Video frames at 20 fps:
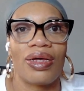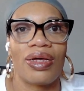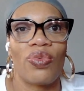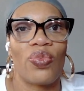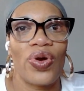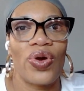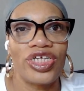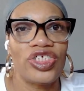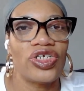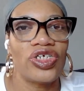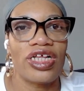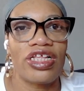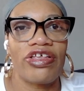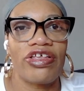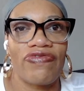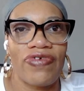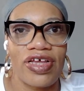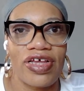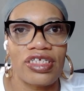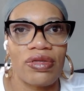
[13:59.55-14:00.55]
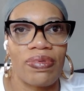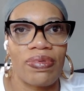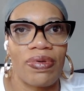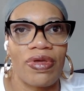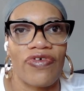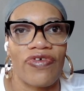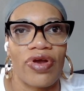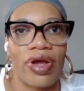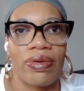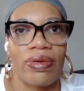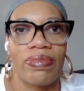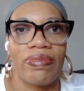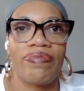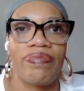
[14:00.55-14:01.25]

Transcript: where'd you get this recipe from?